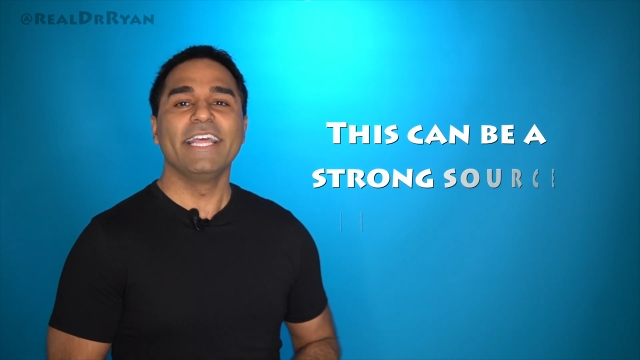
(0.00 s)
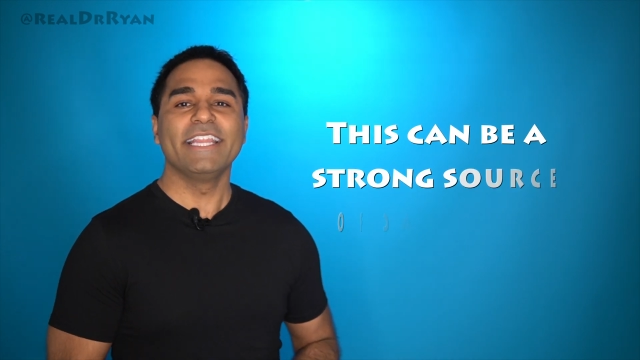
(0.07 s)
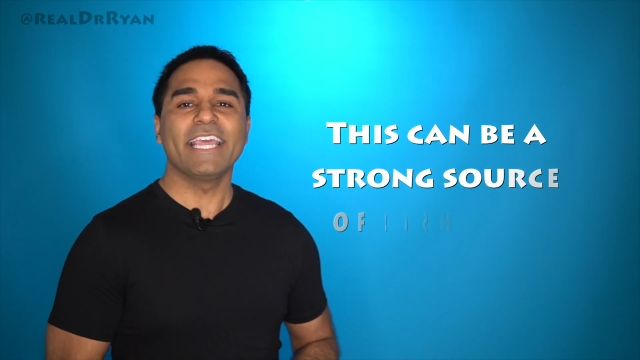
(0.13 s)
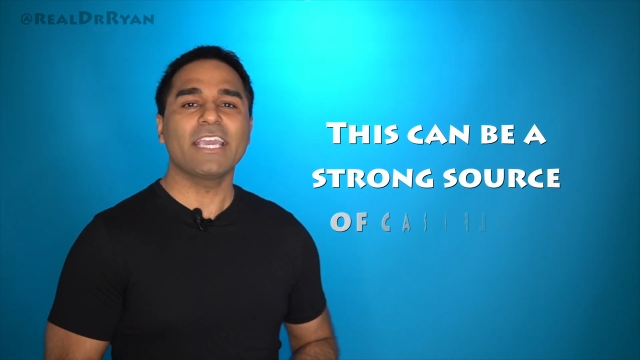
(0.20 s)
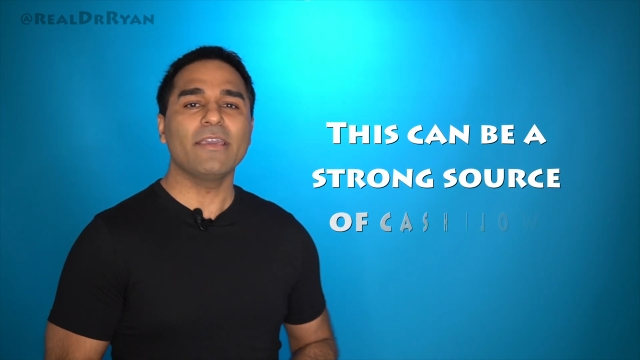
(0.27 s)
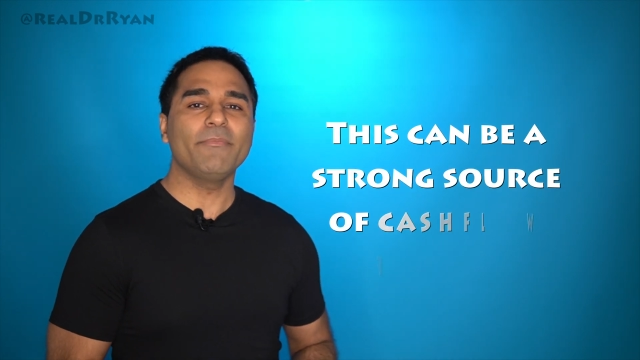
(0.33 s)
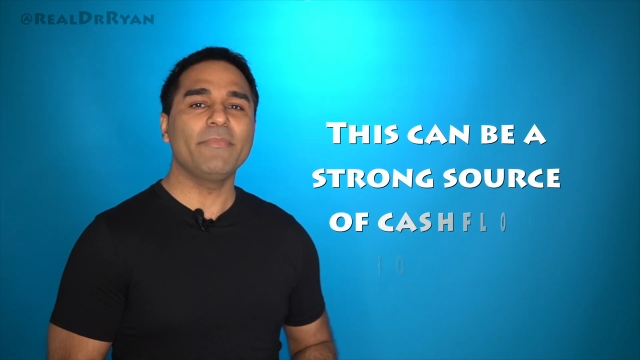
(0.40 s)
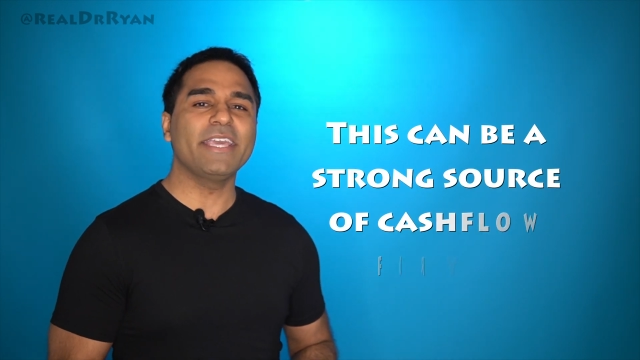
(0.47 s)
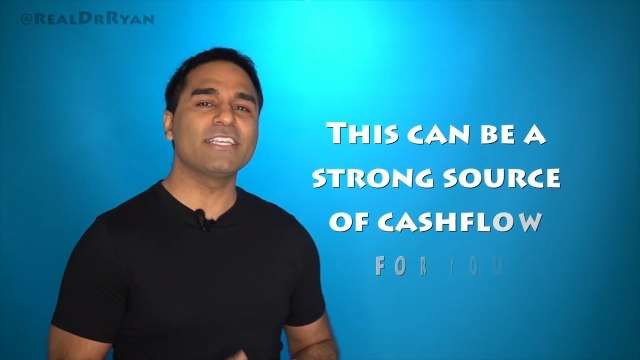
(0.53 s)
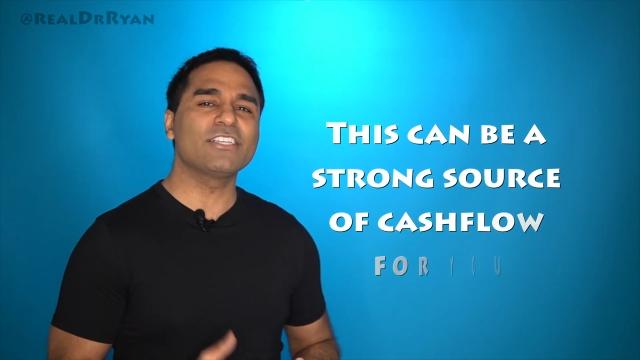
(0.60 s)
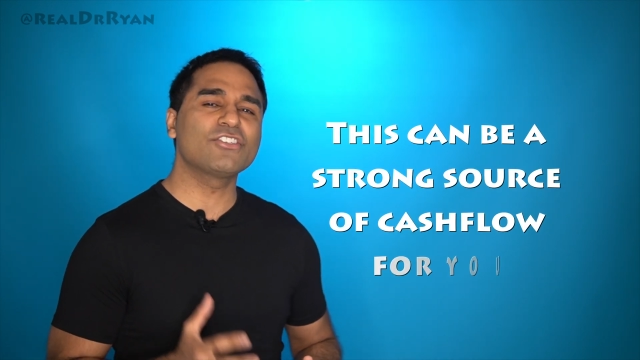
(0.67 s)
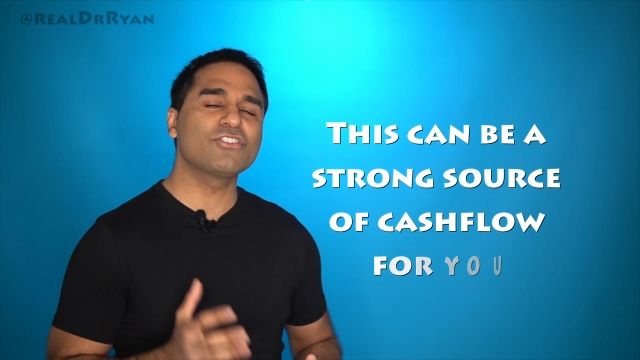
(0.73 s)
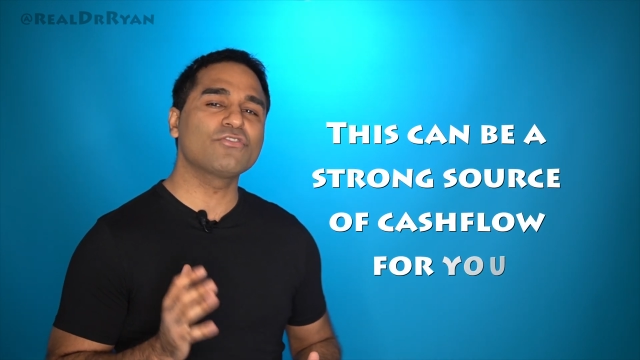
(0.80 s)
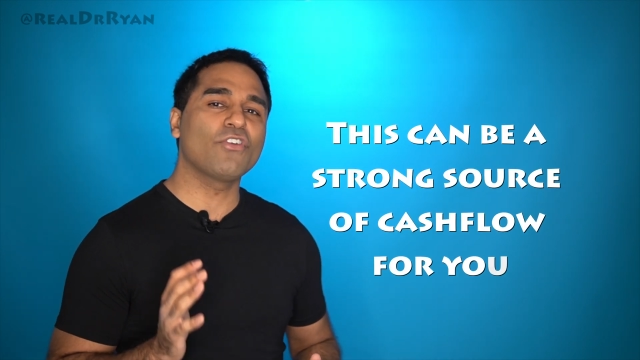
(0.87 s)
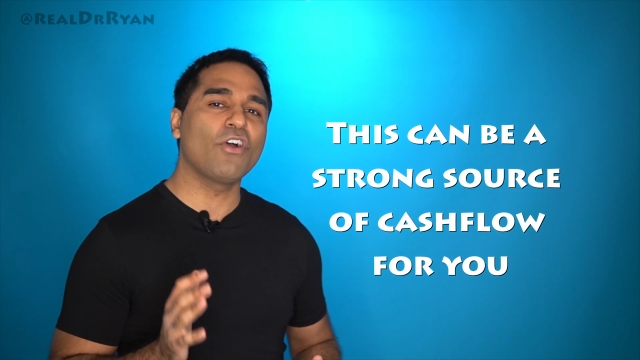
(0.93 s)
They can be a
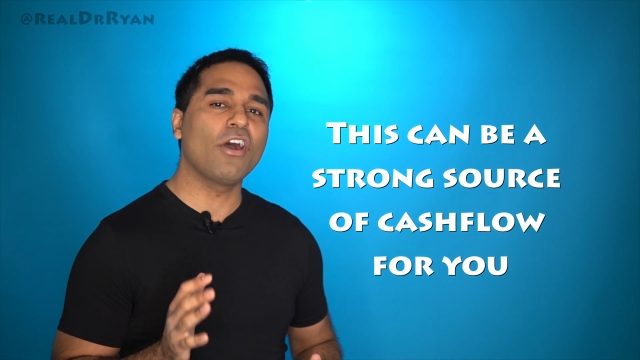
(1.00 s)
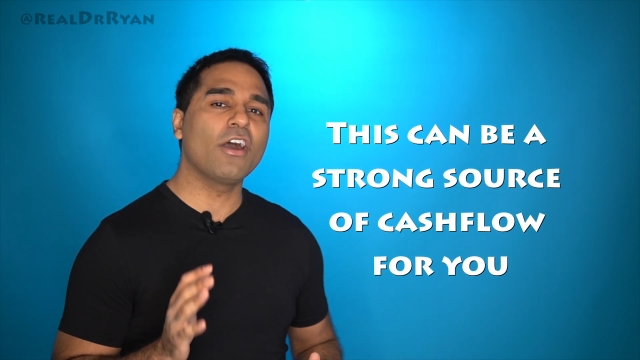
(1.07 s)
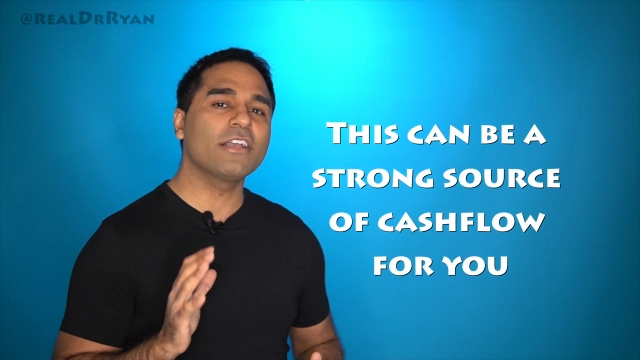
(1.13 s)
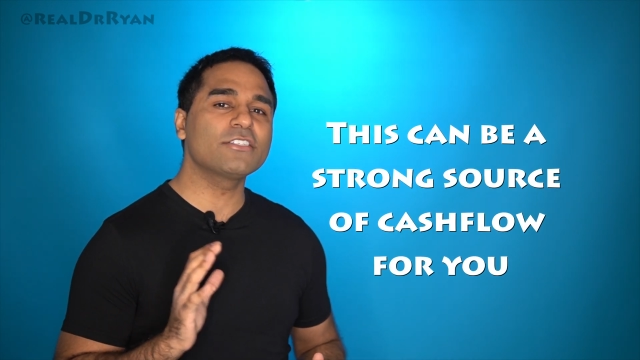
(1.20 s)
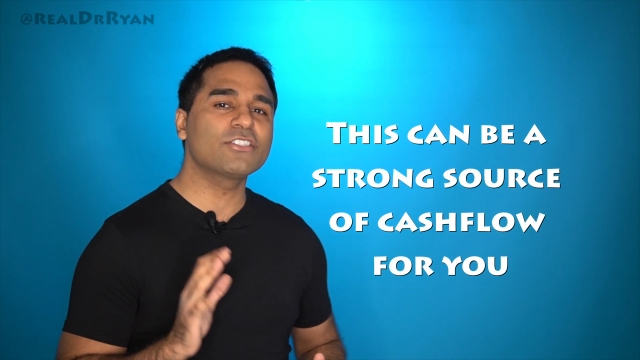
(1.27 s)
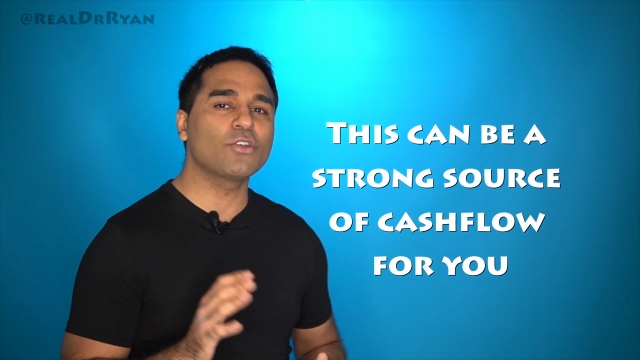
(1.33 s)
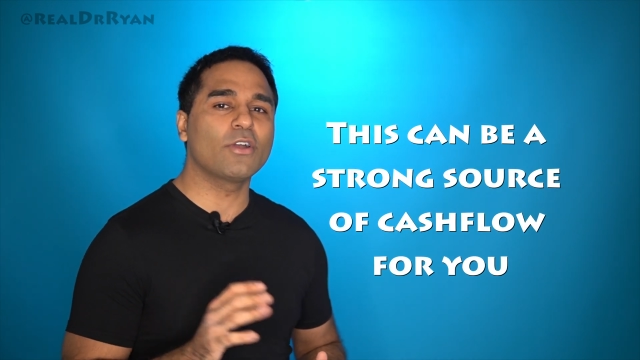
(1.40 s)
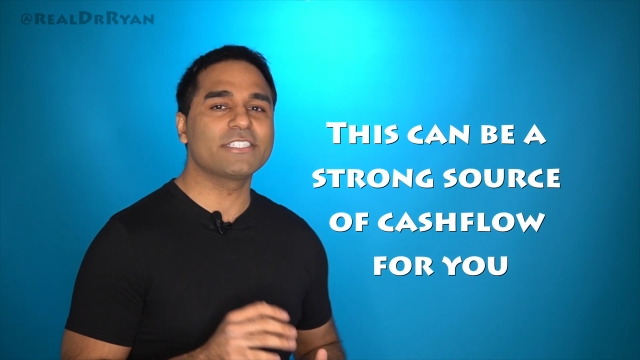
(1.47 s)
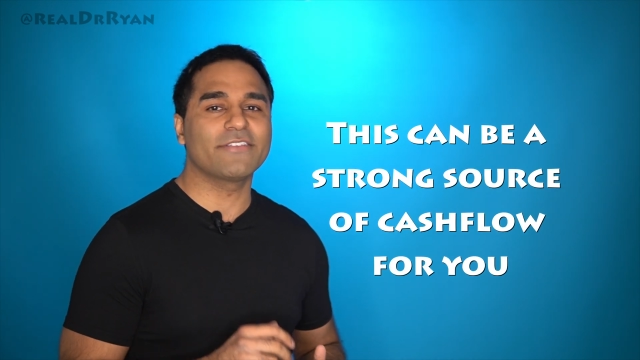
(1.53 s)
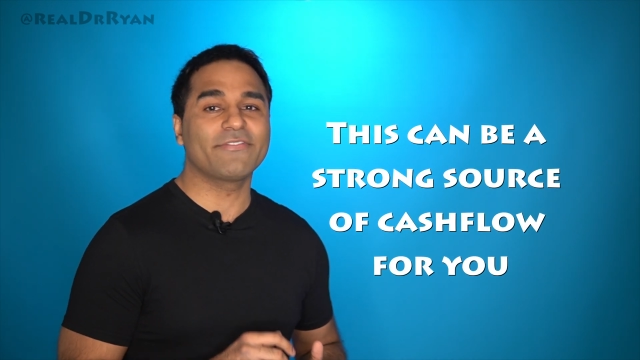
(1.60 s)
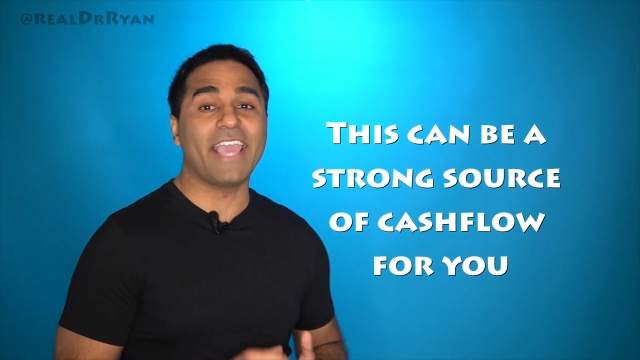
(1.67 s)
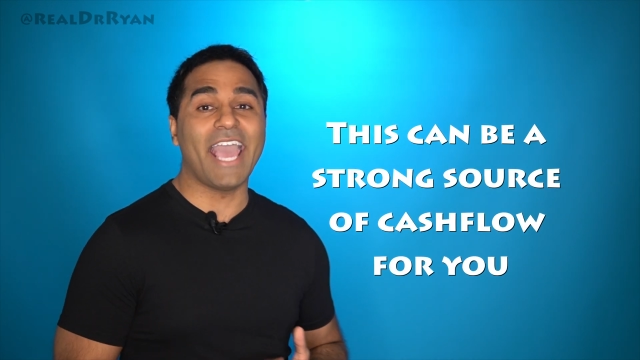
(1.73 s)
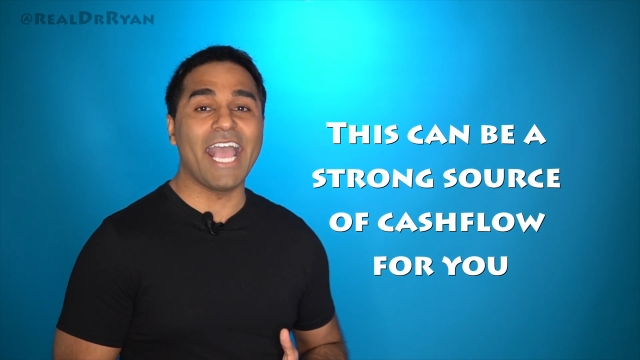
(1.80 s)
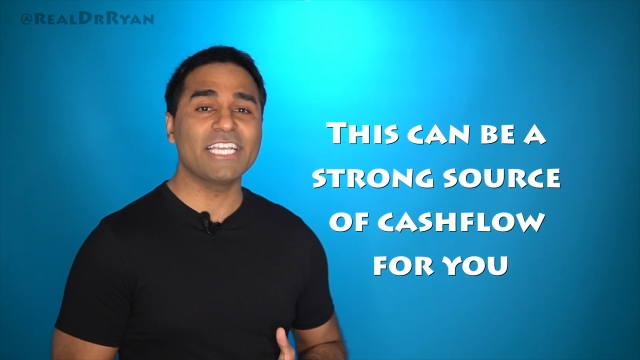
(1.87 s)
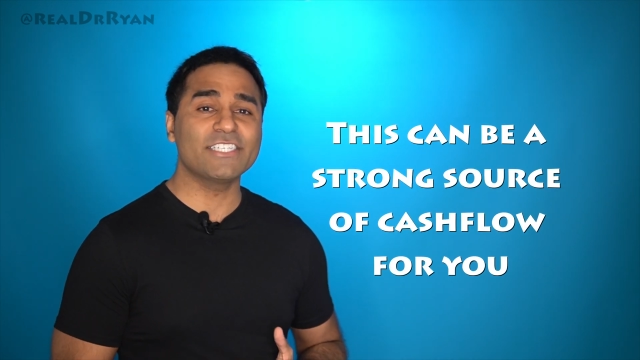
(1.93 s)
strong source of
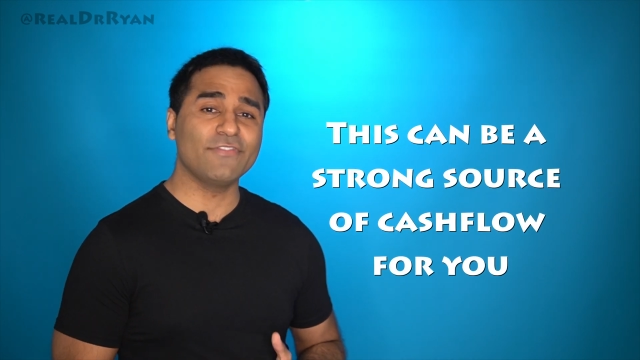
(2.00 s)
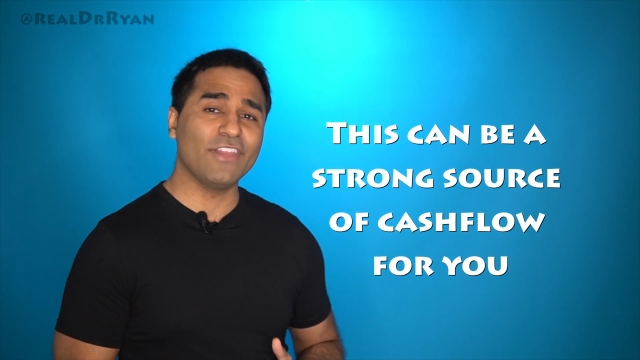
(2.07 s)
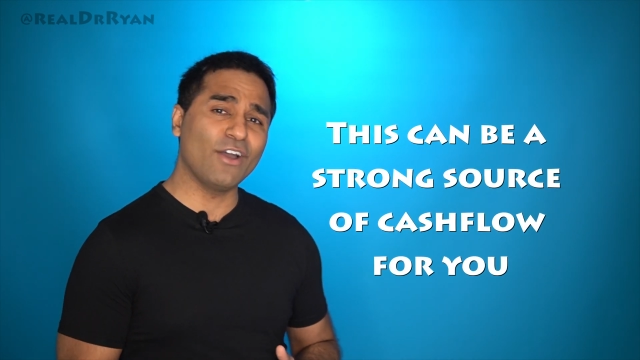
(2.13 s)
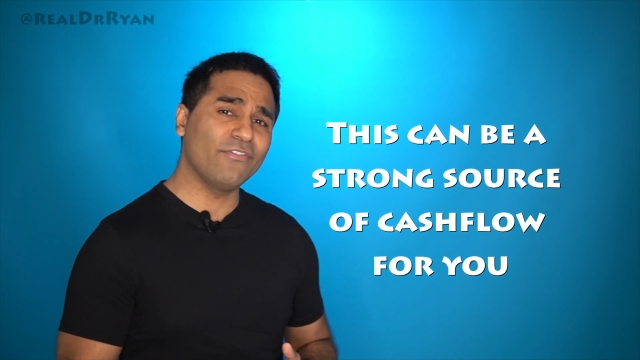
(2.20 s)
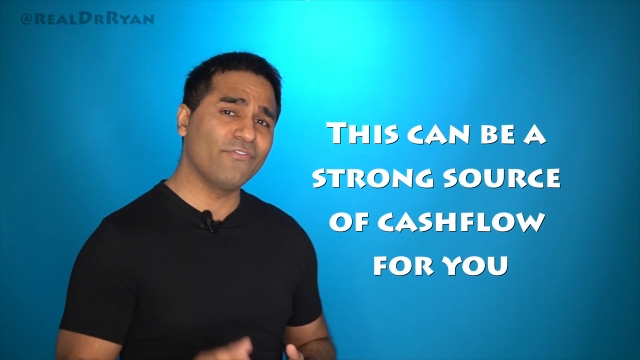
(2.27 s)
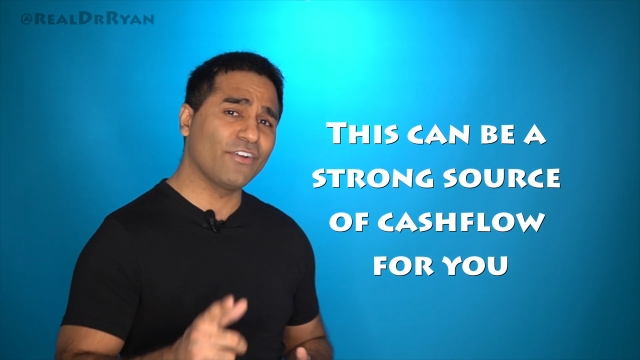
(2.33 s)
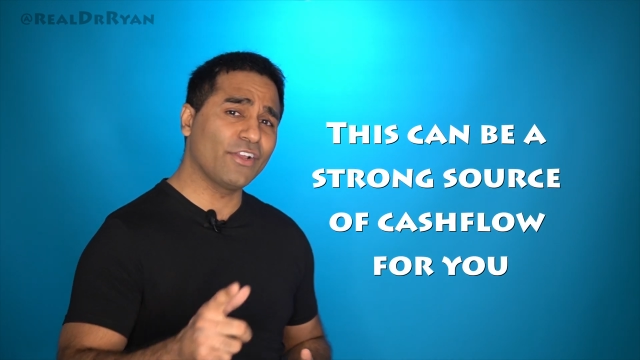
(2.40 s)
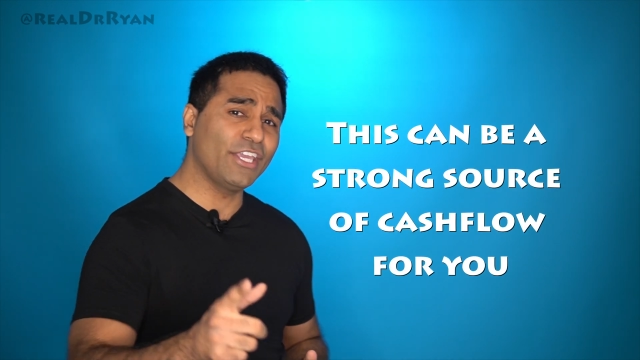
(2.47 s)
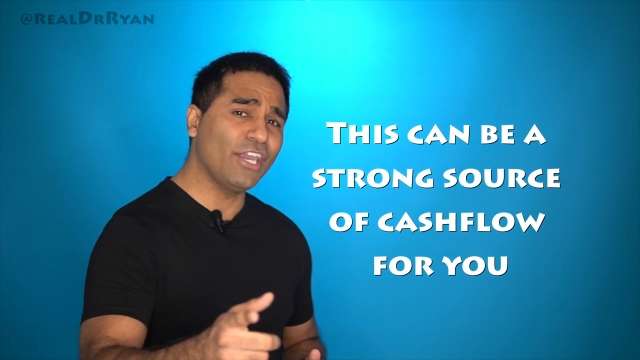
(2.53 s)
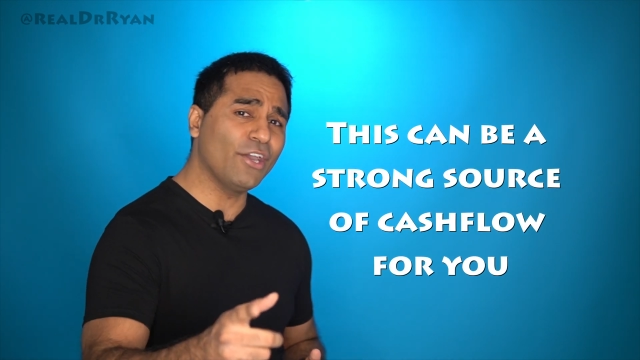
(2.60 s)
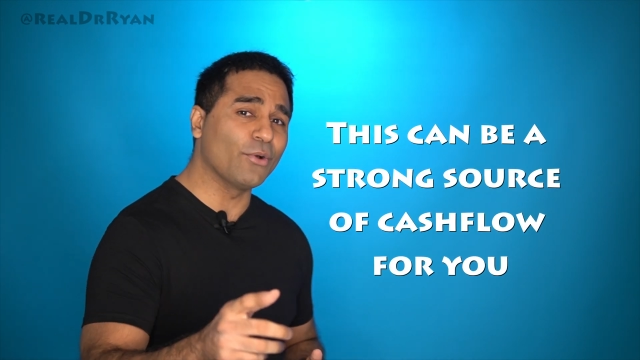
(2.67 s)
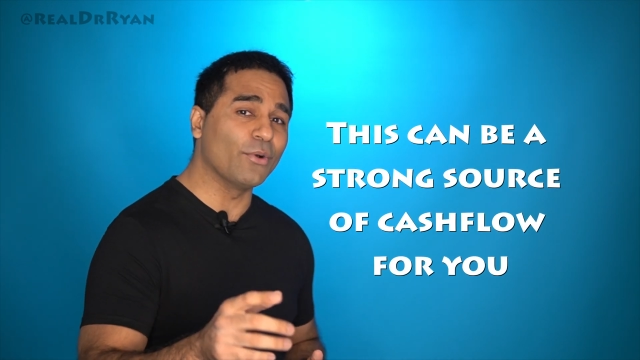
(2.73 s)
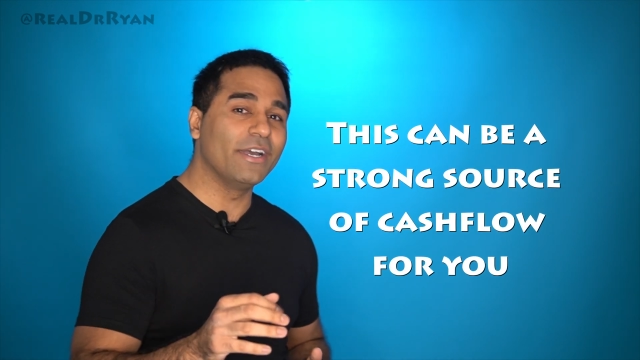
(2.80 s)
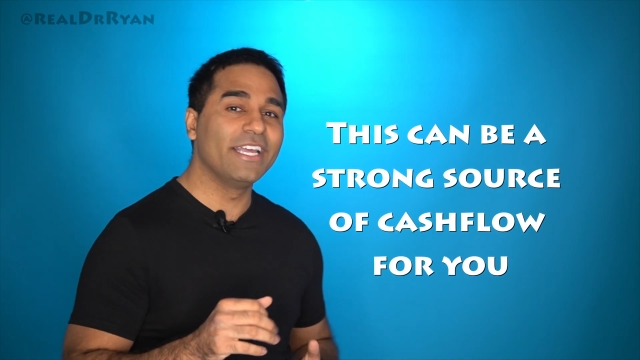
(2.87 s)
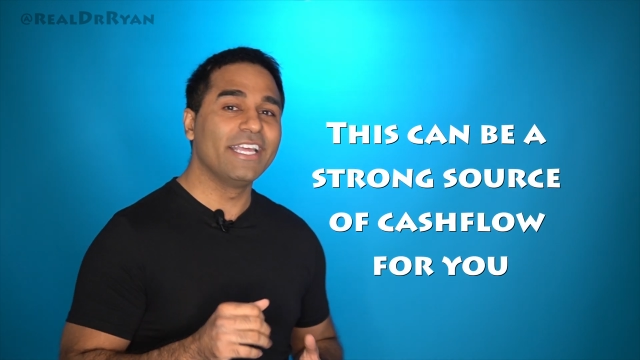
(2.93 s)
cash flow for
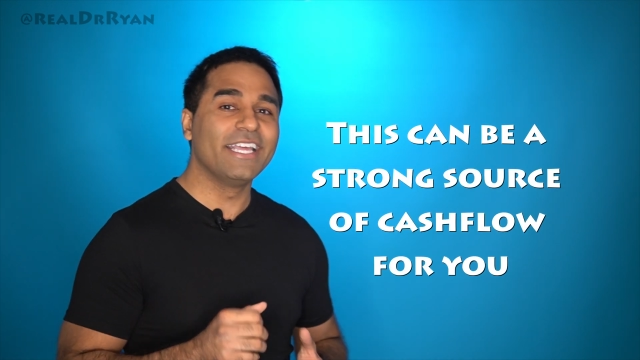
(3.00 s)
you.